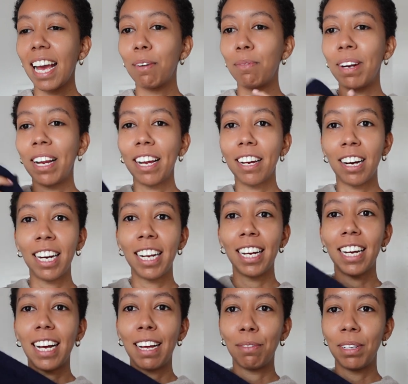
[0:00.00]
and when I got
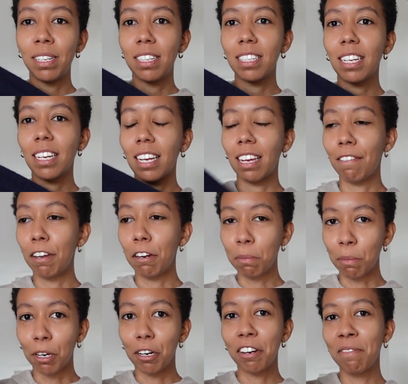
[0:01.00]
it, I was even
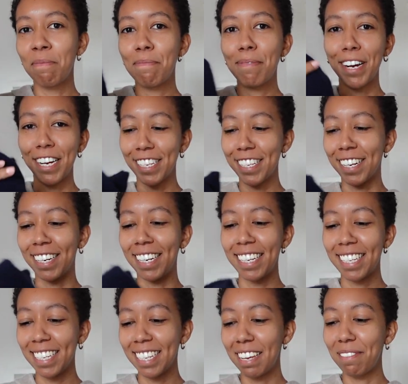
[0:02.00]
more impressed,
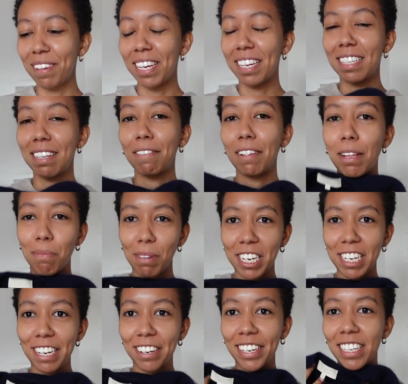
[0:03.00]
honestly, because of the
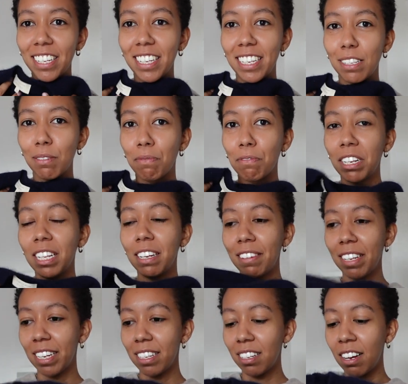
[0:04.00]
material. It's really,
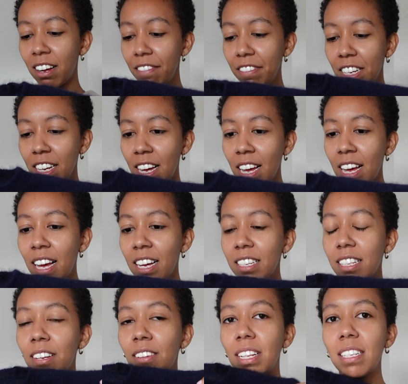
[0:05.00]
really soft.
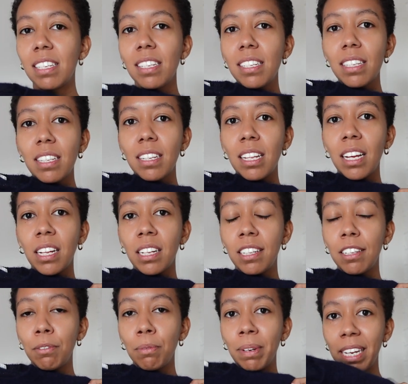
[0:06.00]
So this is the
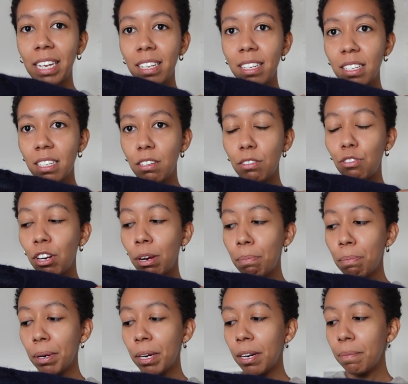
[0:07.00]
Louise
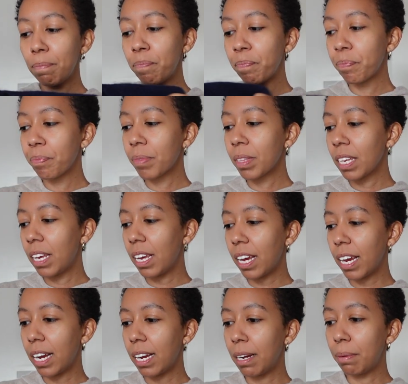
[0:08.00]
jumper.
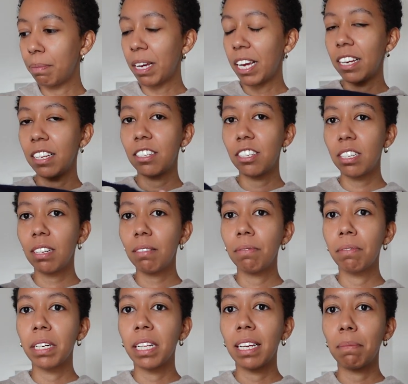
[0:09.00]
Um, and it's just a
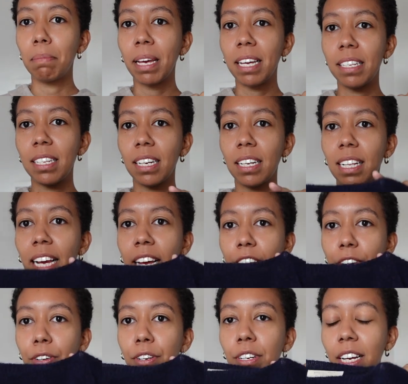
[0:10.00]
really basic
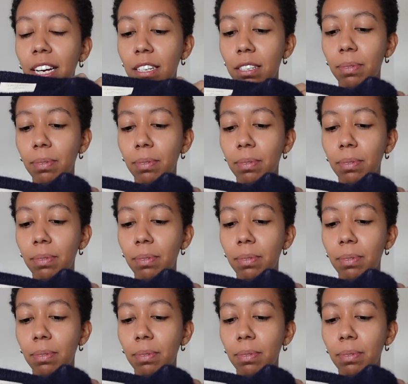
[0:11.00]
like crew neck